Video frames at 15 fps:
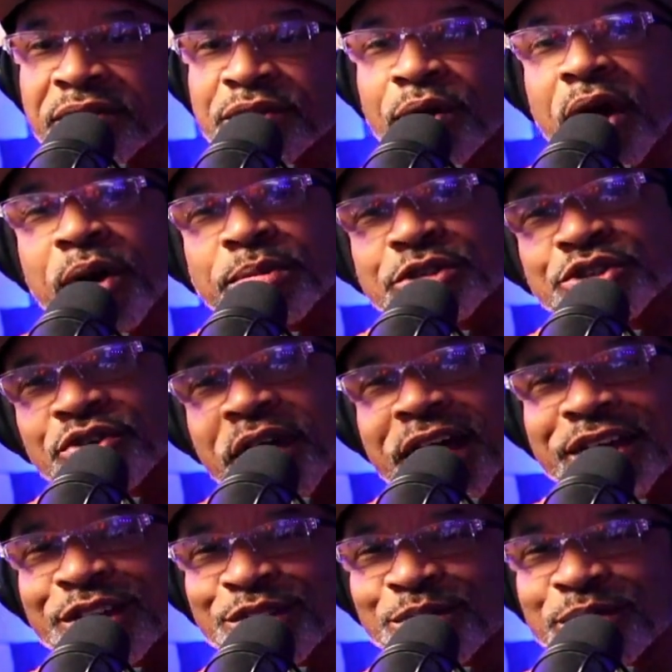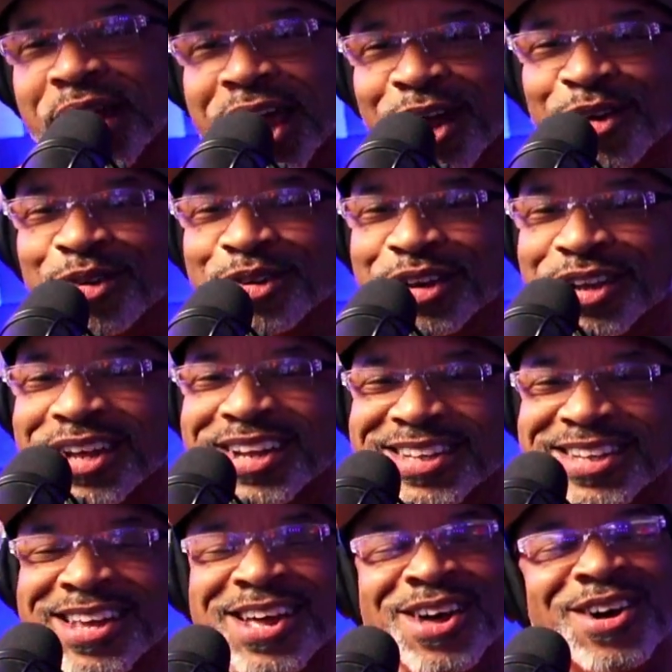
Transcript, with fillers: So I was trying to do that on the and